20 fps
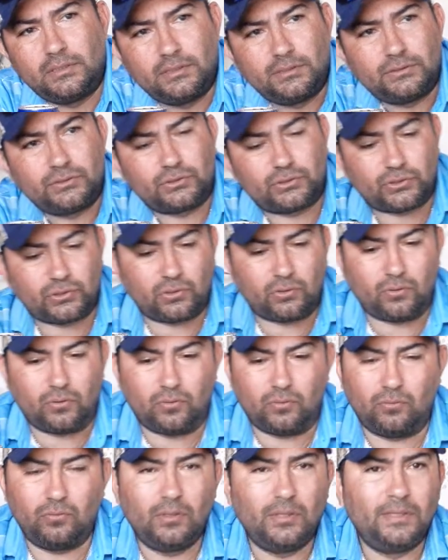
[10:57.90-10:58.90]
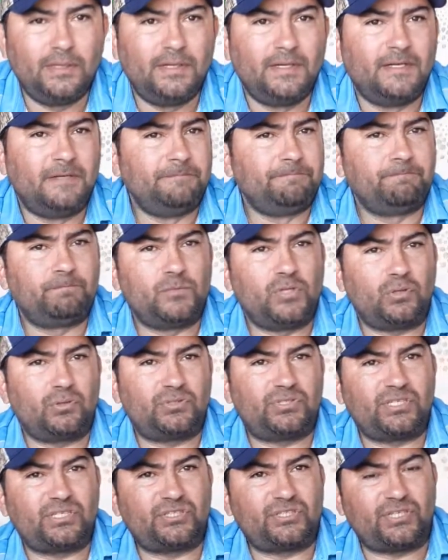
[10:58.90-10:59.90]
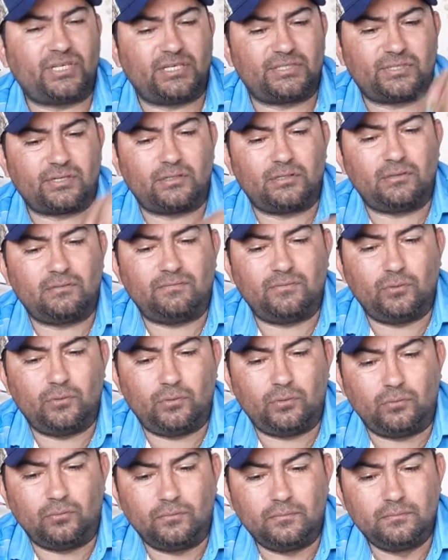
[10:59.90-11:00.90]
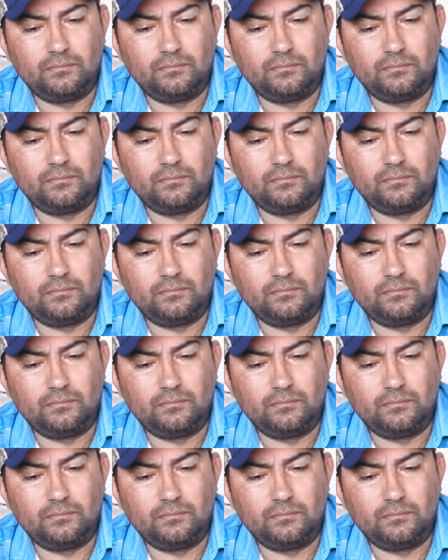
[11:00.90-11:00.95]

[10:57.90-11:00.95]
So no success on the voodoo